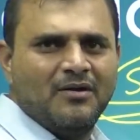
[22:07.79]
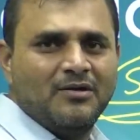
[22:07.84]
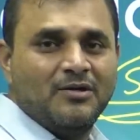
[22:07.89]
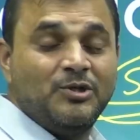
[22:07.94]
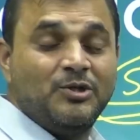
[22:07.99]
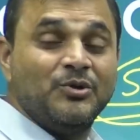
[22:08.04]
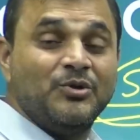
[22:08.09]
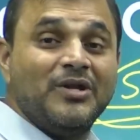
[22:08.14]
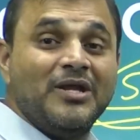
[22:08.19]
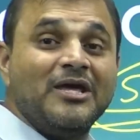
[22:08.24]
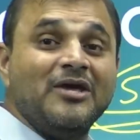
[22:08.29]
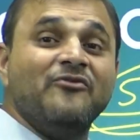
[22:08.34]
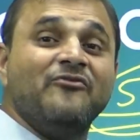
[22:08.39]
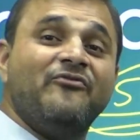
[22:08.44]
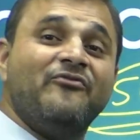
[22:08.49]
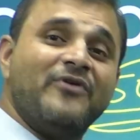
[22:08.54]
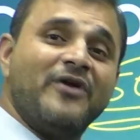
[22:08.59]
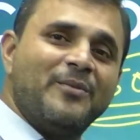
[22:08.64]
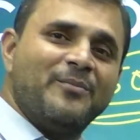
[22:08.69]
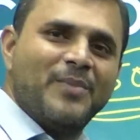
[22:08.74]
during
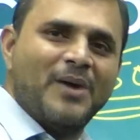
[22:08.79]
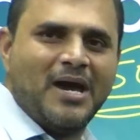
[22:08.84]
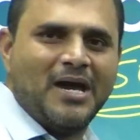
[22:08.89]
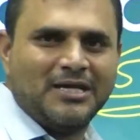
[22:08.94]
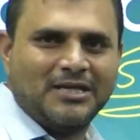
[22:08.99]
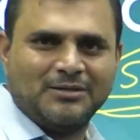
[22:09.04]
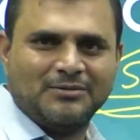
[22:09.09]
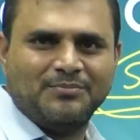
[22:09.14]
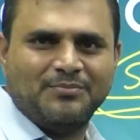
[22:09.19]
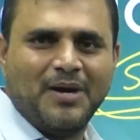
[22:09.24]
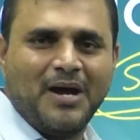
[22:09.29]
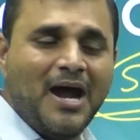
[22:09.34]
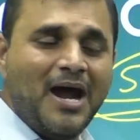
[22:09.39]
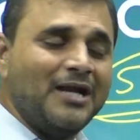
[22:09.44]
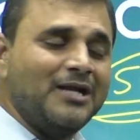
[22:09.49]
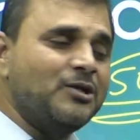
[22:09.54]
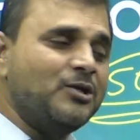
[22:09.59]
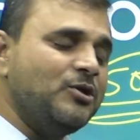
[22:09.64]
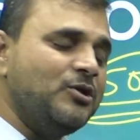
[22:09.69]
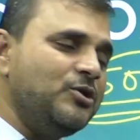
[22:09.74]
famine,
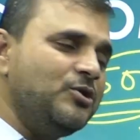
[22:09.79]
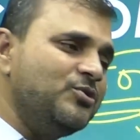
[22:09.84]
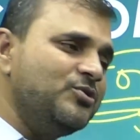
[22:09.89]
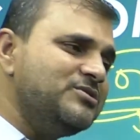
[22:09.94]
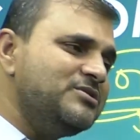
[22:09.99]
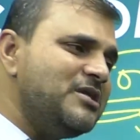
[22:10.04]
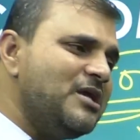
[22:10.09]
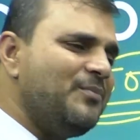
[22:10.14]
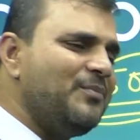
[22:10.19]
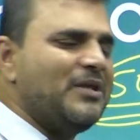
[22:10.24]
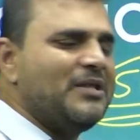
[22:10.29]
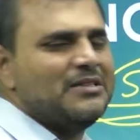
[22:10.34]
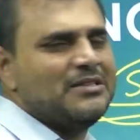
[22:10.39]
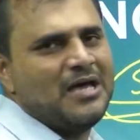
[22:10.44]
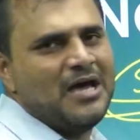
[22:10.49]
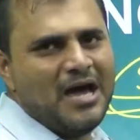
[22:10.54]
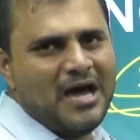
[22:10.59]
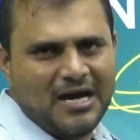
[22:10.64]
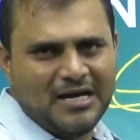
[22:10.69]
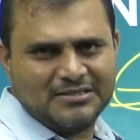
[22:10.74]
but new
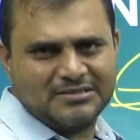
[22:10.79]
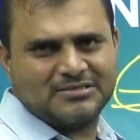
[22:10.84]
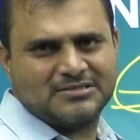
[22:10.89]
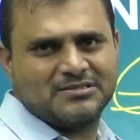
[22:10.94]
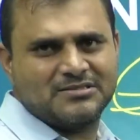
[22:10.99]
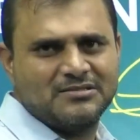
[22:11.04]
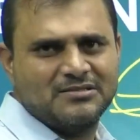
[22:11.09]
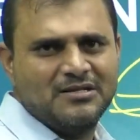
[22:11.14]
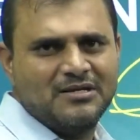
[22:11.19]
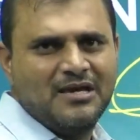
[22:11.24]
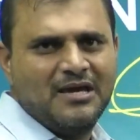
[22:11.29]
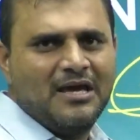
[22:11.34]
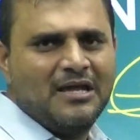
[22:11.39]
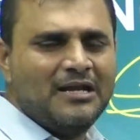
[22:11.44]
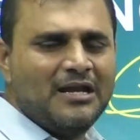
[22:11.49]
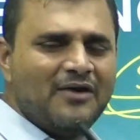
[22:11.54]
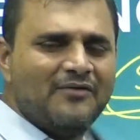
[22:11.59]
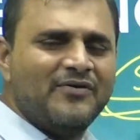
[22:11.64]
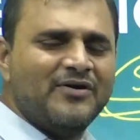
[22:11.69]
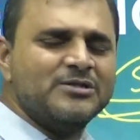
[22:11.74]
Jamindars
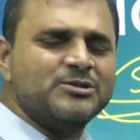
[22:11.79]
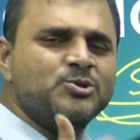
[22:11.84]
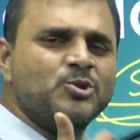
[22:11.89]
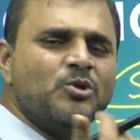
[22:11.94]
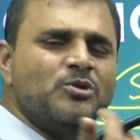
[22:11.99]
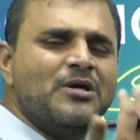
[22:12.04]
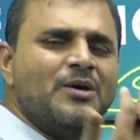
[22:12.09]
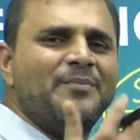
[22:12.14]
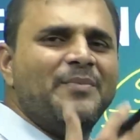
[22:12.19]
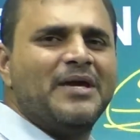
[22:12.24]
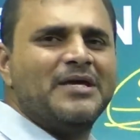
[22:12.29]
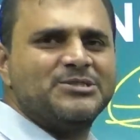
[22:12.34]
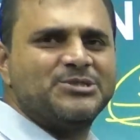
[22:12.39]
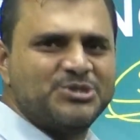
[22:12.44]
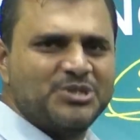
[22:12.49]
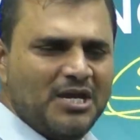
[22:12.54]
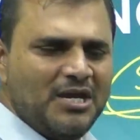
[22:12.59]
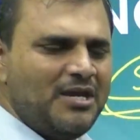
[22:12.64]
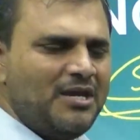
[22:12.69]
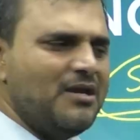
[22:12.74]
never show the
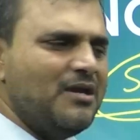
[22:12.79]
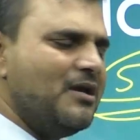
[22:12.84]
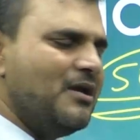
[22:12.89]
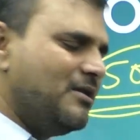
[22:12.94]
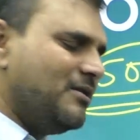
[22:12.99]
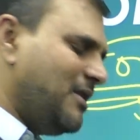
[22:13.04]
mercy.